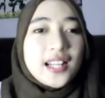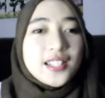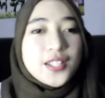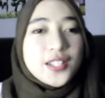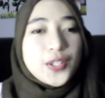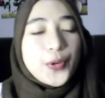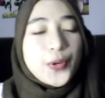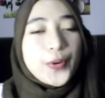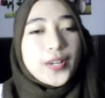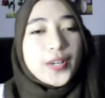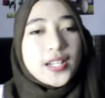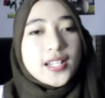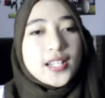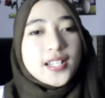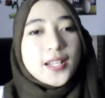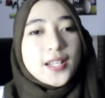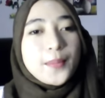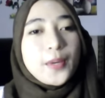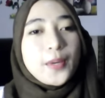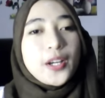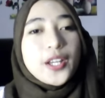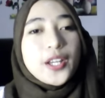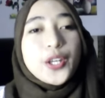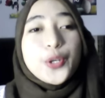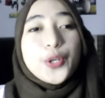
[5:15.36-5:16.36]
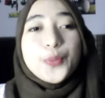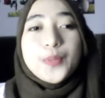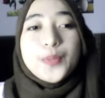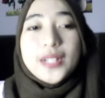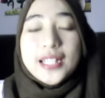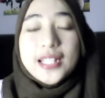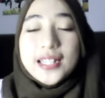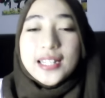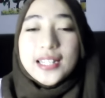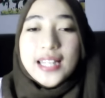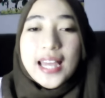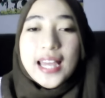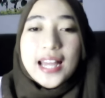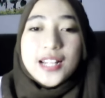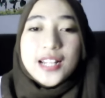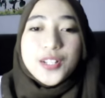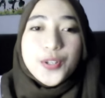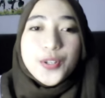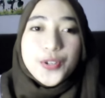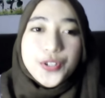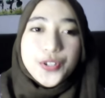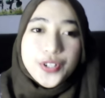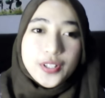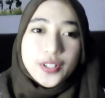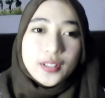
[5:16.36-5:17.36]
stories about humanity and
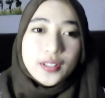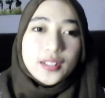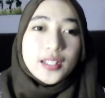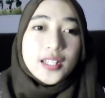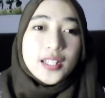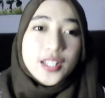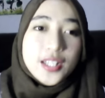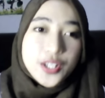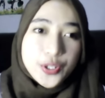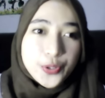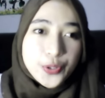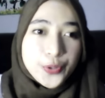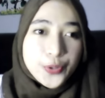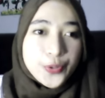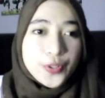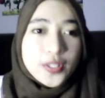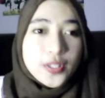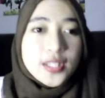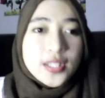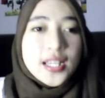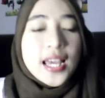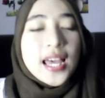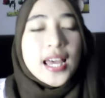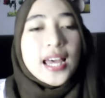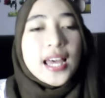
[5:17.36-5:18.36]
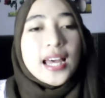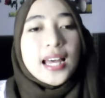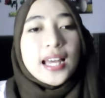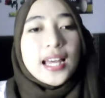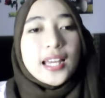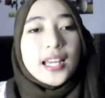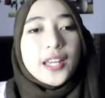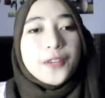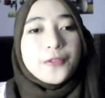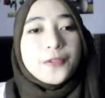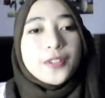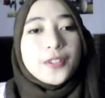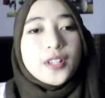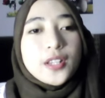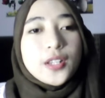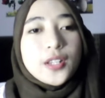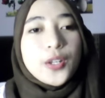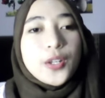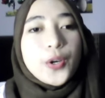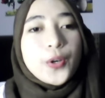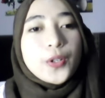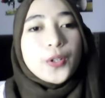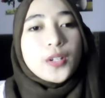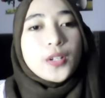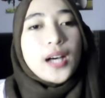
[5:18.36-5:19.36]
social issues, even
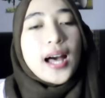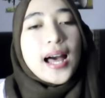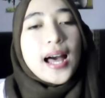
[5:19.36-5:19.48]
though